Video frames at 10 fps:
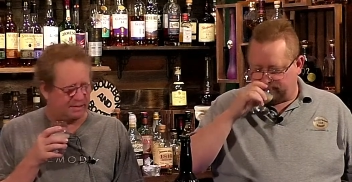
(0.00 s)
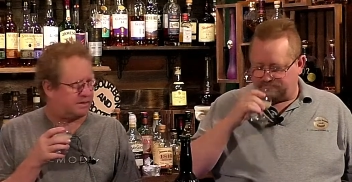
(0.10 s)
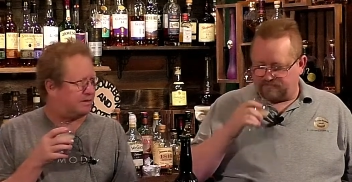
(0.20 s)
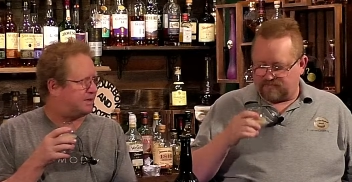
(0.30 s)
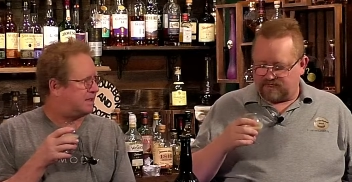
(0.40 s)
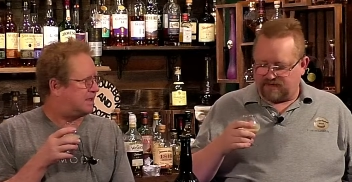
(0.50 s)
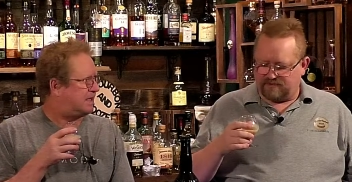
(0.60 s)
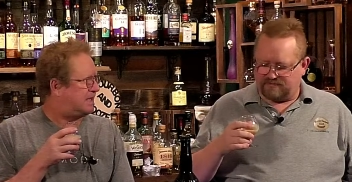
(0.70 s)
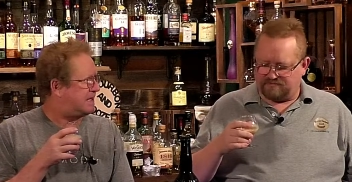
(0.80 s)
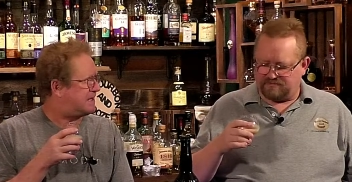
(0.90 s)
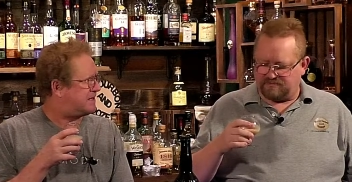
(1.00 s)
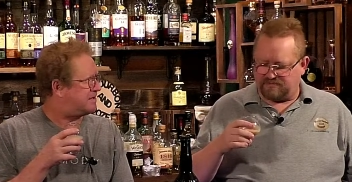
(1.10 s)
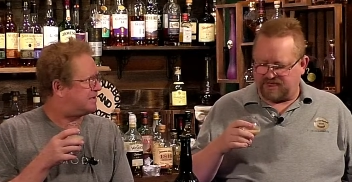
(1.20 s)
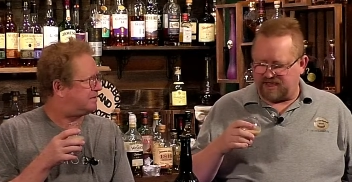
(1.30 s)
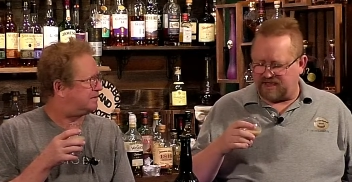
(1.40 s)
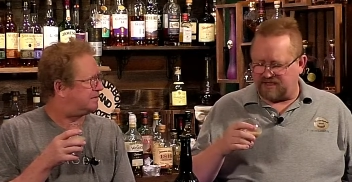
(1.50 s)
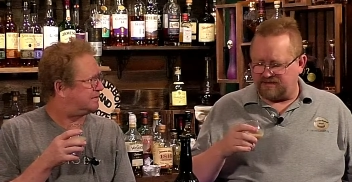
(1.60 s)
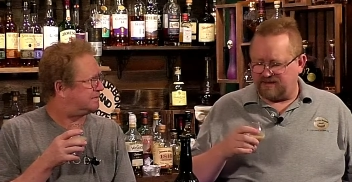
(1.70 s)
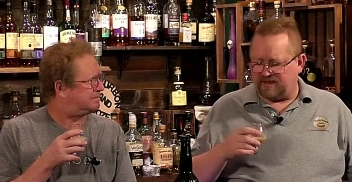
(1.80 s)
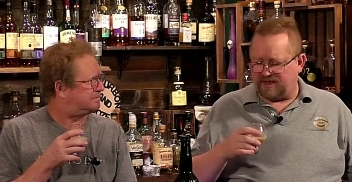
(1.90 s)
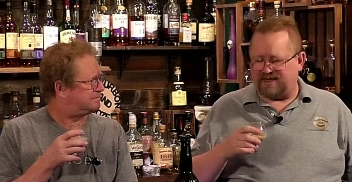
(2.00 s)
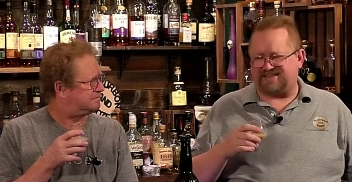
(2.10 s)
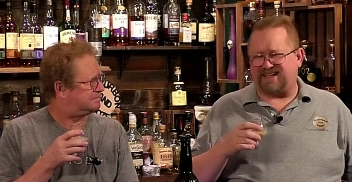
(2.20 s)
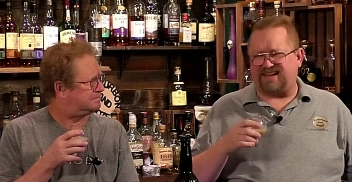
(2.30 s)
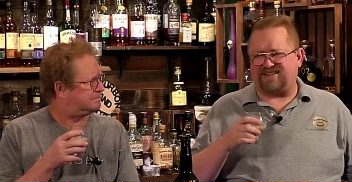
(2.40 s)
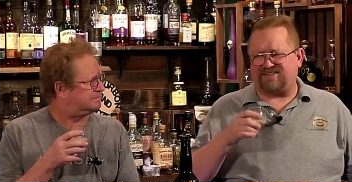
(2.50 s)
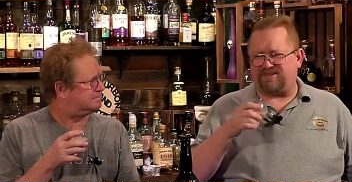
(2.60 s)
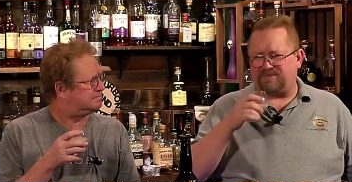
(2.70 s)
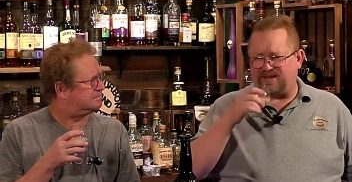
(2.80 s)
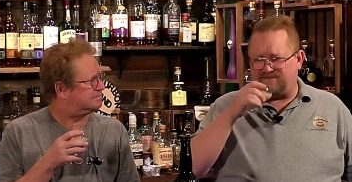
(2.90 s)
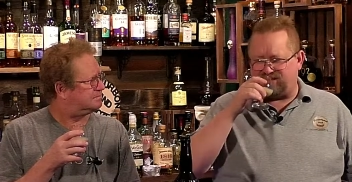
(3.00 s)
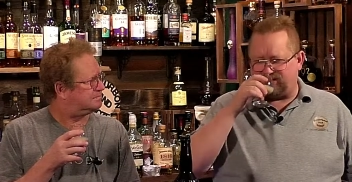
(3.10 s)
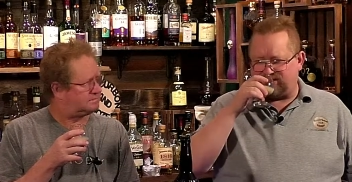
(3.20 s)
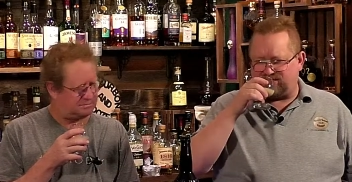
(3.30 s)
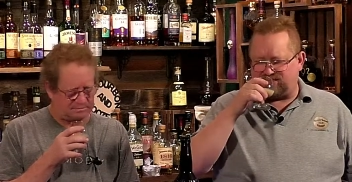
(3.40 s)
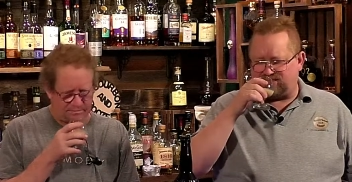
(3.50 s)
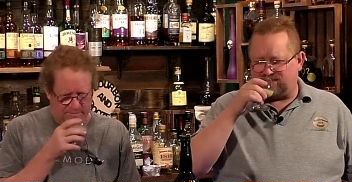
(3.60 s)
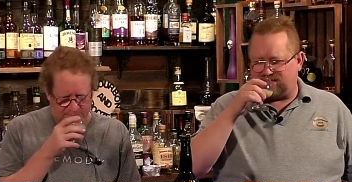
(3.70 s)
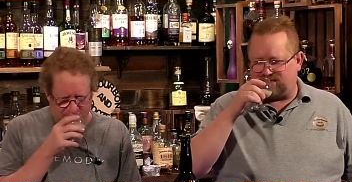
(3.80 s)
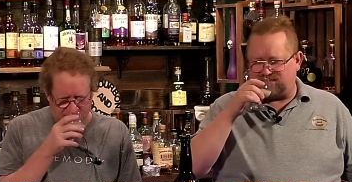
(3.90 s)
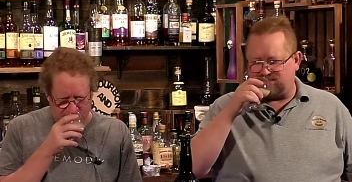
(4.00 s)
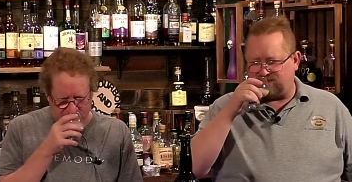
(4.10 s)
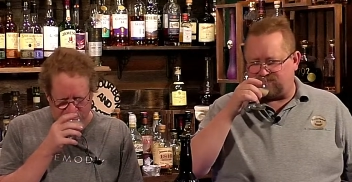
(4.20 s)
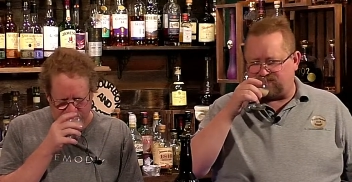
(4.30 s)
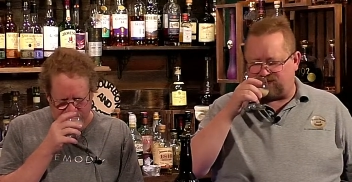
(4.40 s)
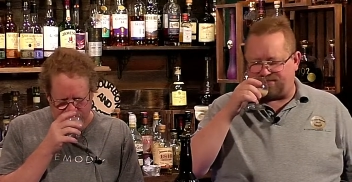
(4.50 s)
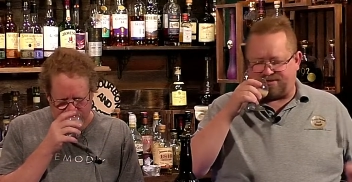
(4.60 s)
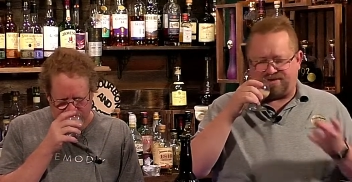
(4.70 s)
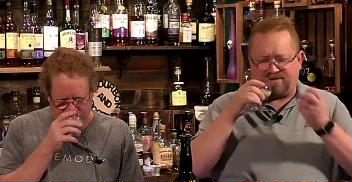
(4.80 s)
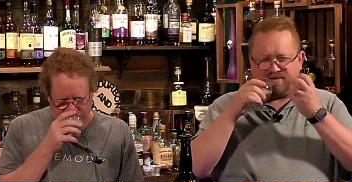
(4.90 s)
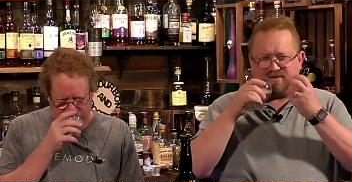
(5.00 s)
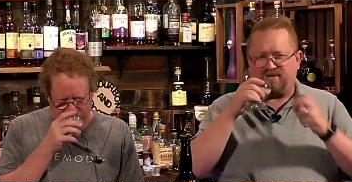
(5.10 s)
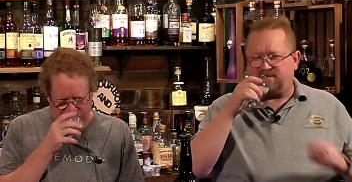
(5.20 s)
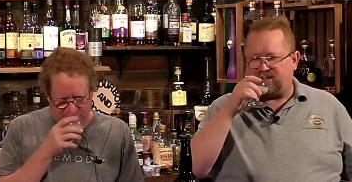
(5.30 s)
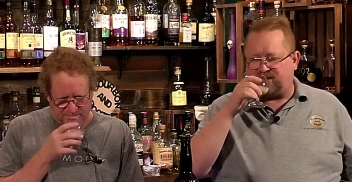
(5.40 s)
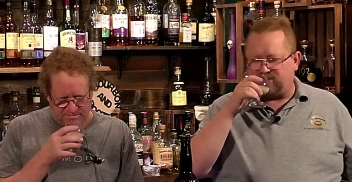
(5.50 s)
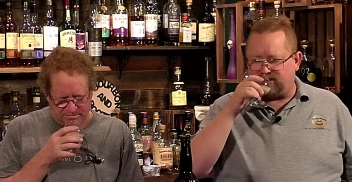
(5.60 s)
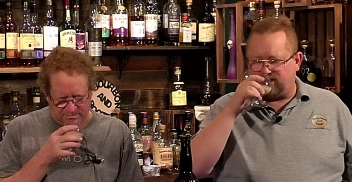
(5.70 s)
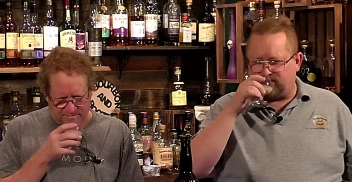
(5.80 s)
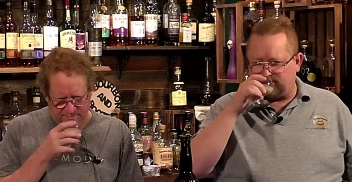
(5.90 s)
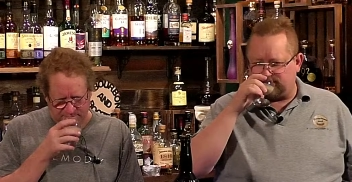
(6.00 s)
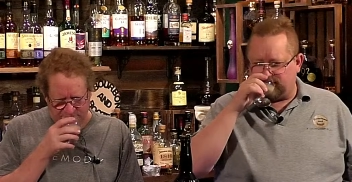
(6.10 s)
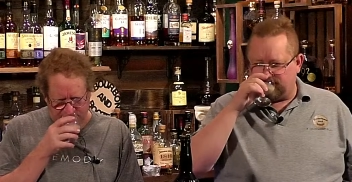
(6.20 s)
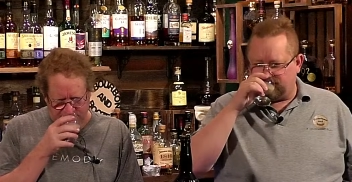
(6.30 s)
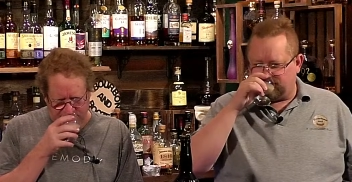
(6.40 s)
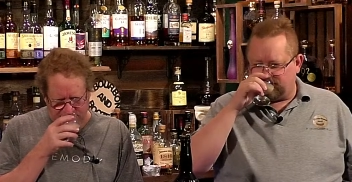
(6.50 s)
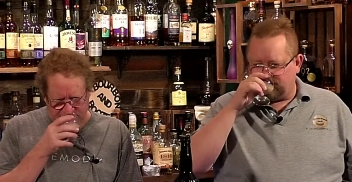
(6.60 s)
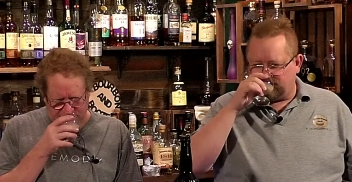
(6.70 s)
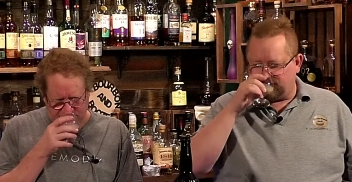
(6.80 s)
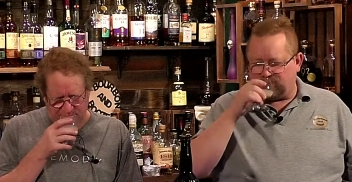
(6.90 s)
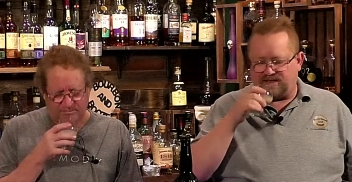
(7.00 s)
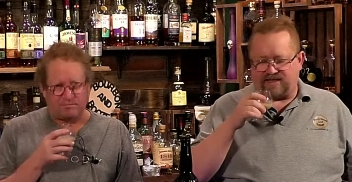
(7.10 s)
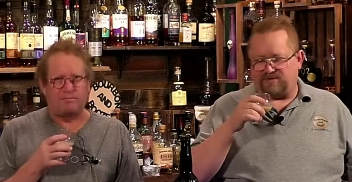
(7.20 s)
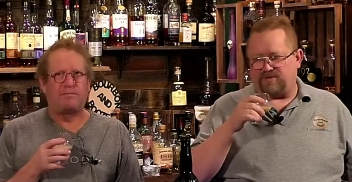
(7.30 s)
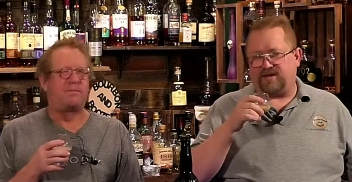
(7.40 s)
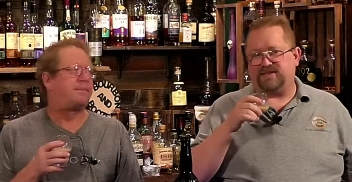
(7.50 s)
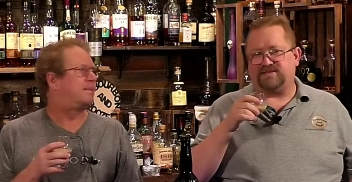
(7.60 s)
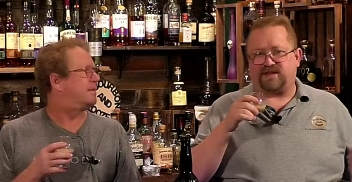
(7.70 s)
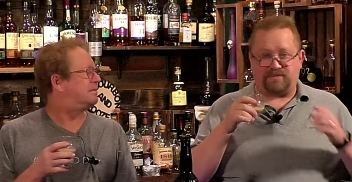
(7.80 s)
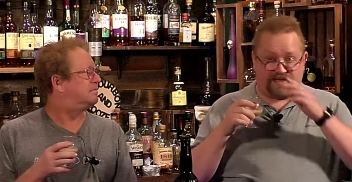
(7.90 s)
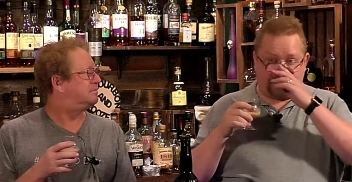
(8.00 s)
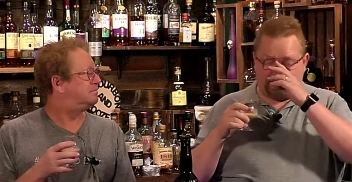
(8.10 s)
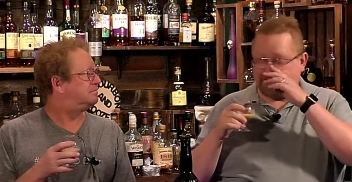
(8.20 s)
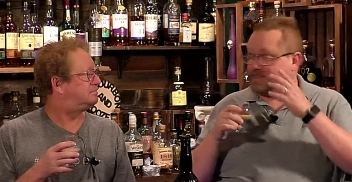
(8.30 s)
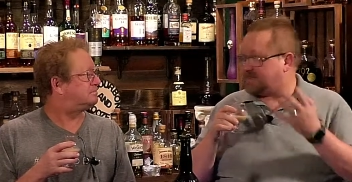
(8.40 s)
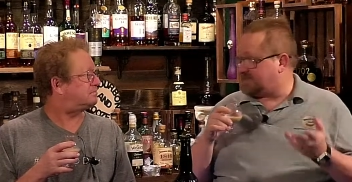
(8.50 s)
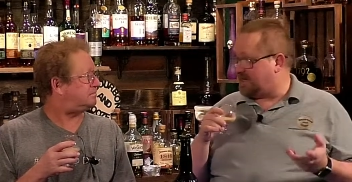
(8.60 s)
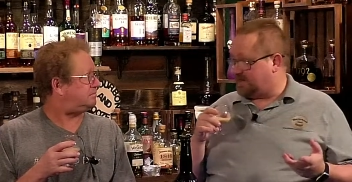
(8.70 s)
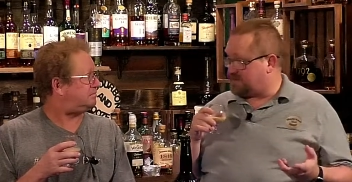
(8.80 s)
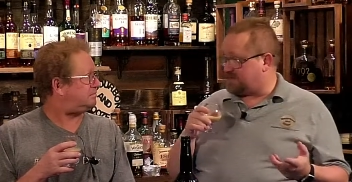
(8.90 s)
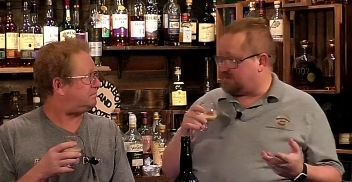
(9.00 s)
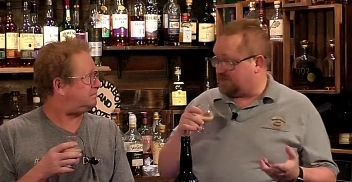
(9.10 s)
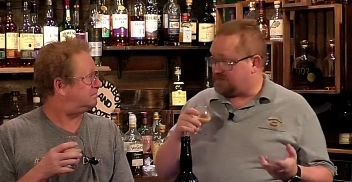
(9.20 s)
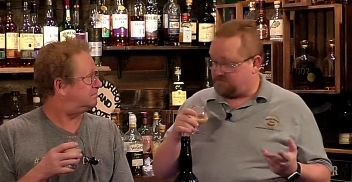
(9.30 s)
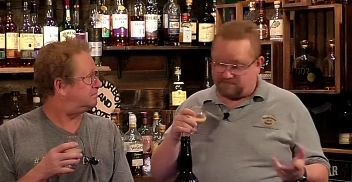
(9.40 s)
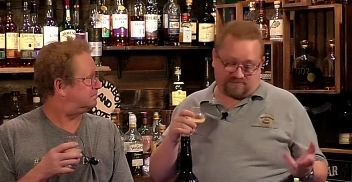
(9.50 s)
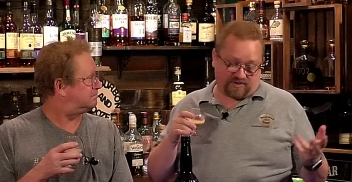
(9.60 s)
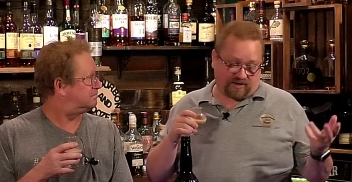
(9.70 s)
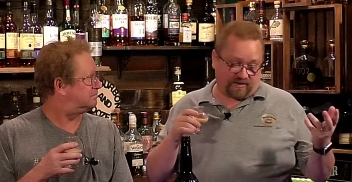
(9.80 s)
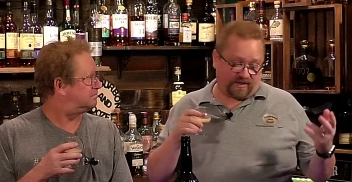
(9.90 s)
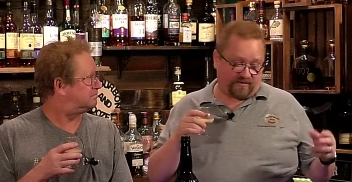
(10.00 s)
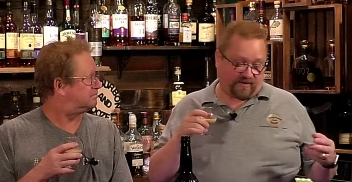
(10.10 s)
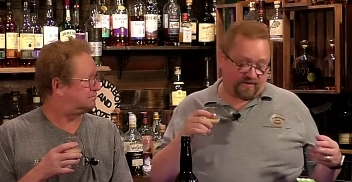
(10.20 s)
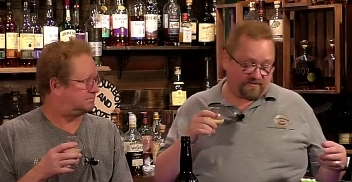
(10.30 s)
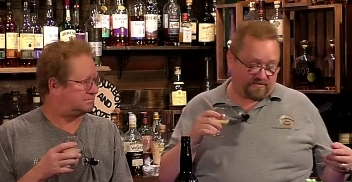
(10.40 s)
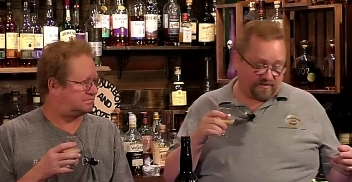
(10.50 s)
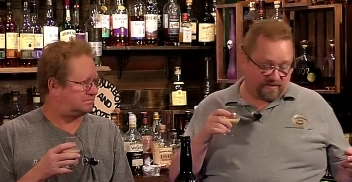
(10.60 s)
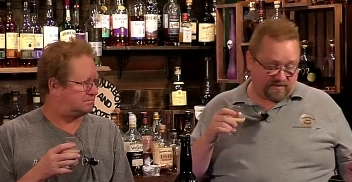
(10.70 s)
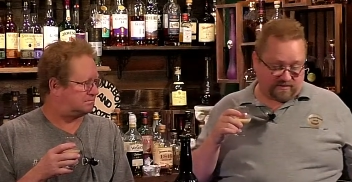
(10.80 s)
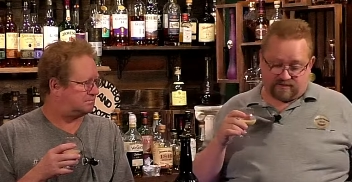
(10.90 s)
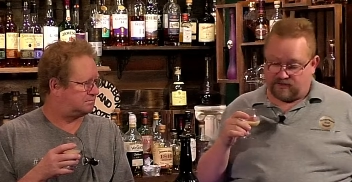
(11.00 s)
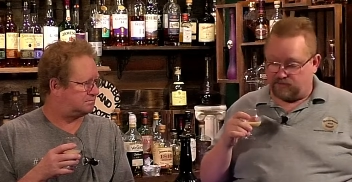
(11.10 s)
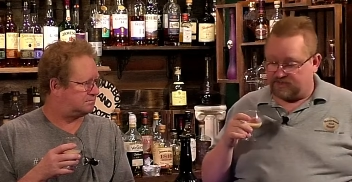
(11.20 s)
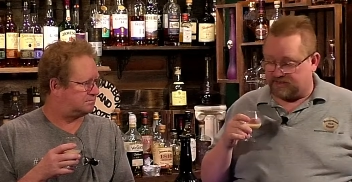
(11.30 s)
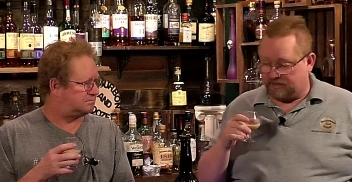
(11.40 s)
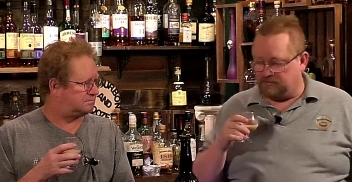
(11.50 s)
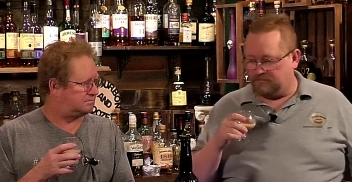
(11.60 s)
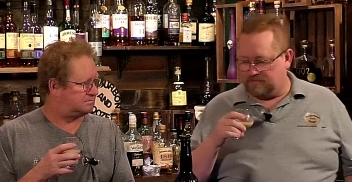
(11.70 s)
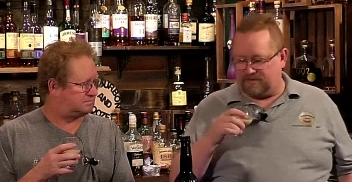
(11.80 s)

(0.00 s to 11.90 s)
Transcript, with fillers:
Speaker 1: A little nutty. Yeah, and it's got a little bit of a tinge of alcohol on the nose, but otherwise, I mean, it is sixty-eight. It's it's darn near a, a whiskey.